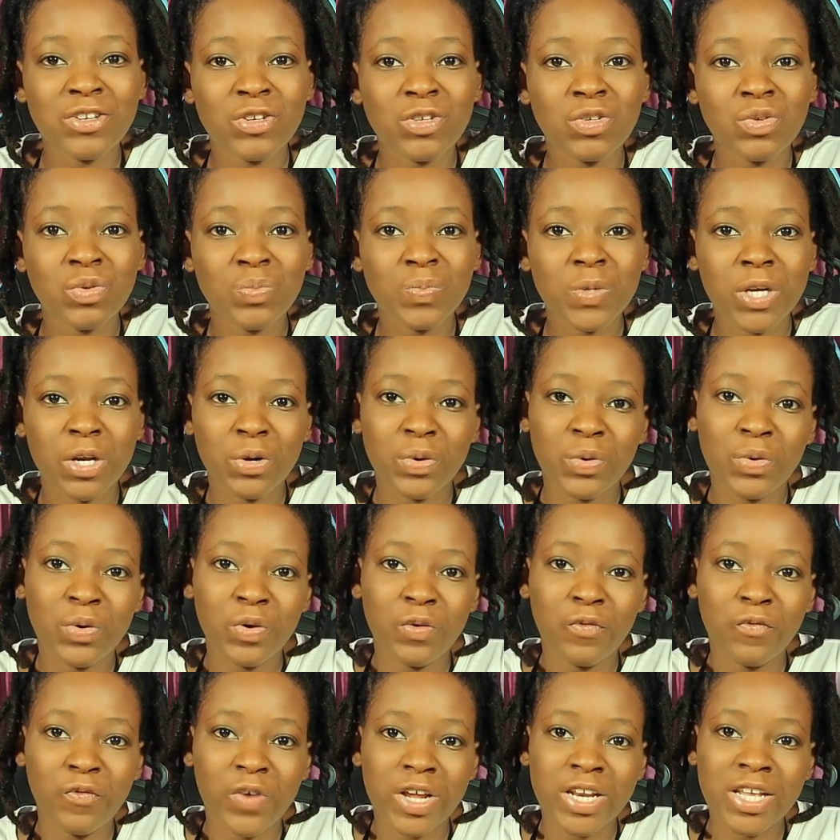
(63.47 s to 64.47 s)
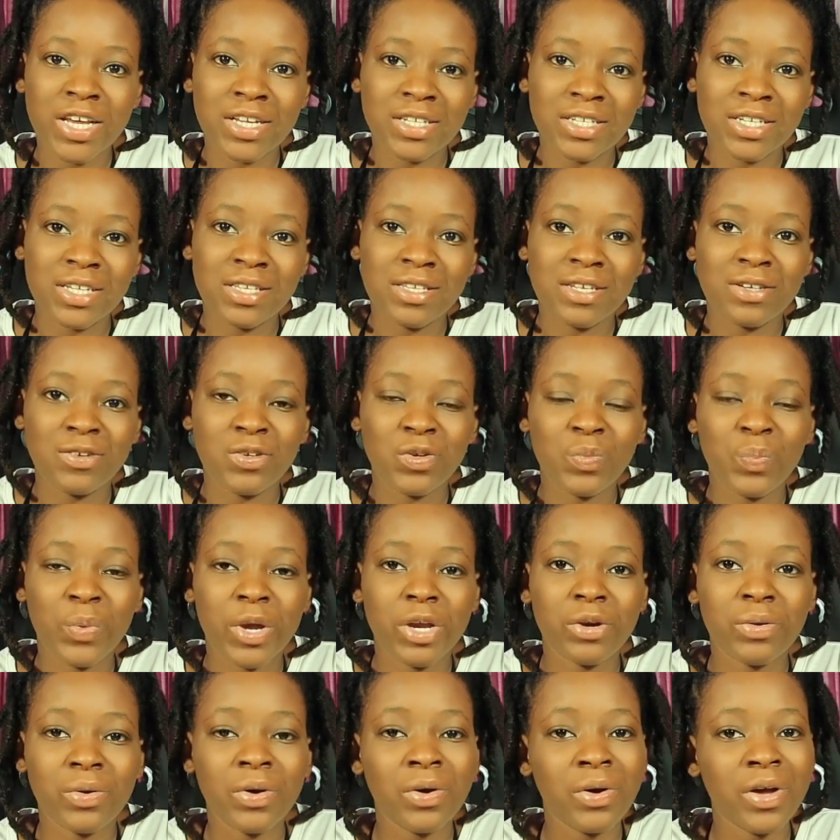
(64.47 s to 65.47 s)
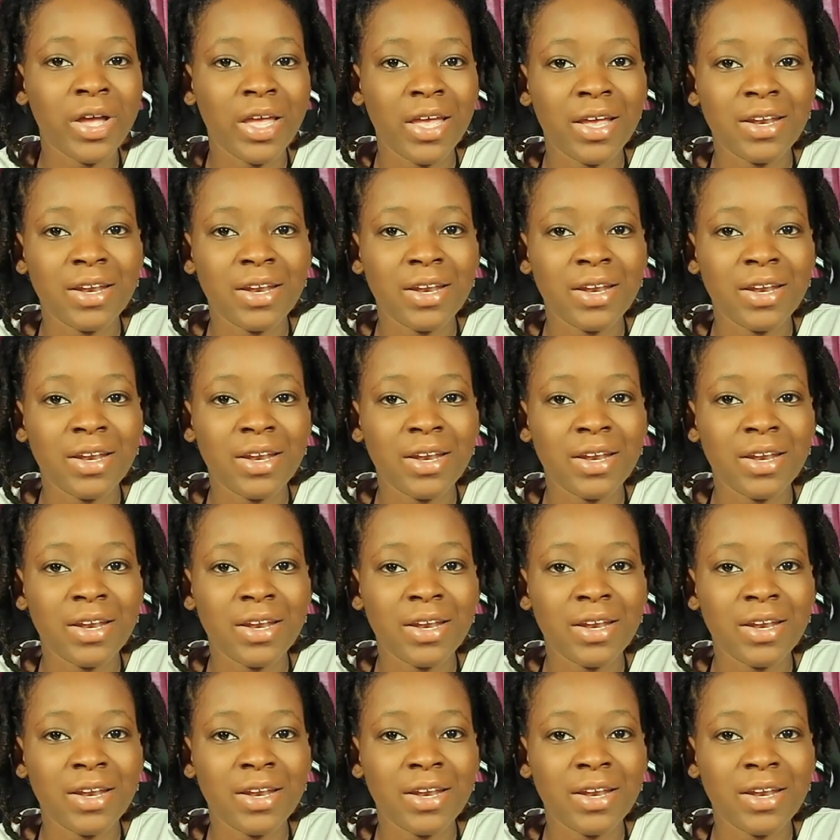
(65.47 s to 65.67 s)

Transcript: YouTube channel called Fanny and Jessy 2.0.